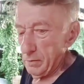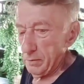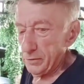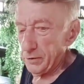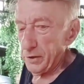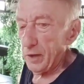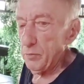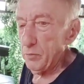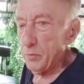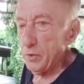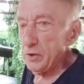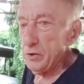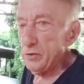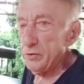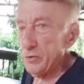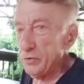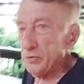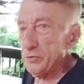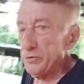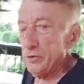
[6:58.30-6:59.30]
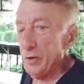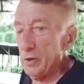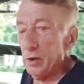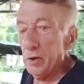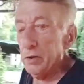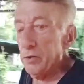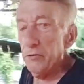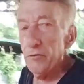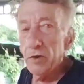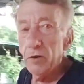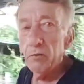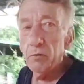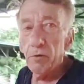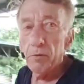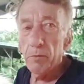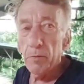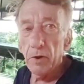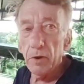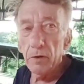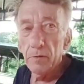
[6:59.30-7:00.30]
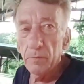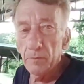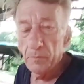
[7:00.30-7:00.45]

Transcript: 10 metres, they'll agree with me.